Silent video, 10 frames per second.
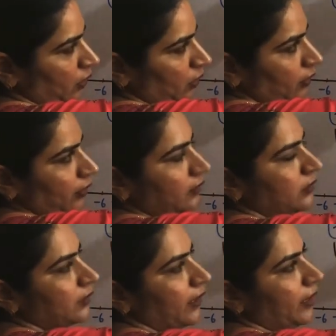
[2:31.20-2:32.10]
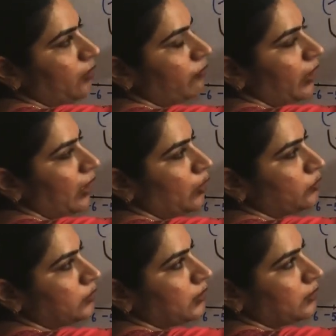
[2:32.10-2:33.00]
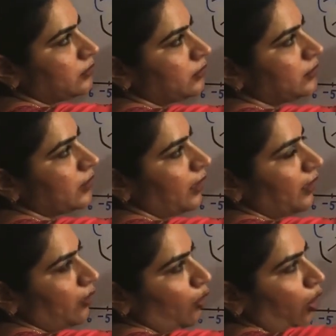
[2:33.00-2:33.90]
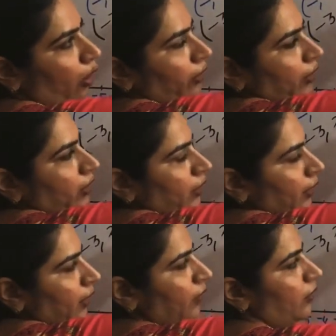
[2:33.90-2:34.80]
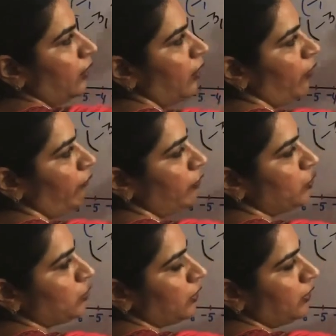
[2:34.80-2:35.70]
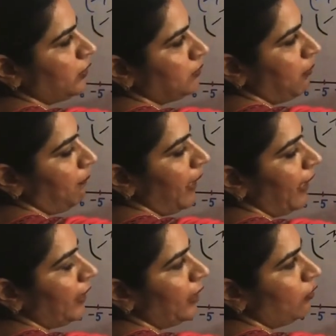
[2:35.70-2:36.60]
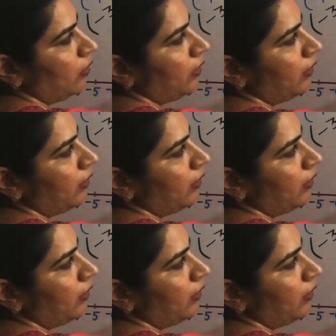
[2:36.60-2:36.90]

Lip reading: This second value 6 is ordinate, which is perpendicular